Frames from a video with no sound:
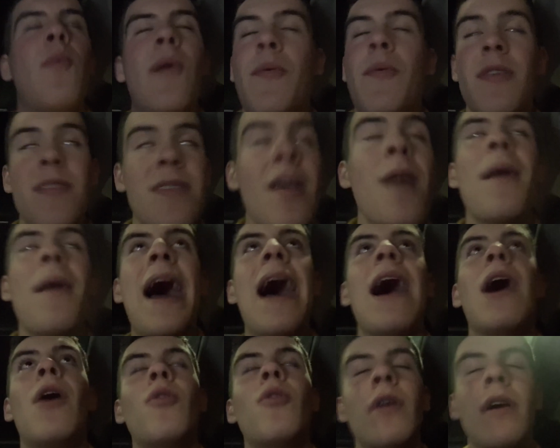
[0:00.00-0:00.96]
We were
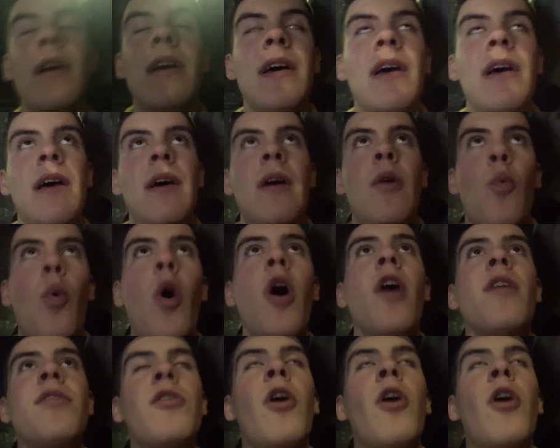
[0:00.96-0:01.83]
somehow worse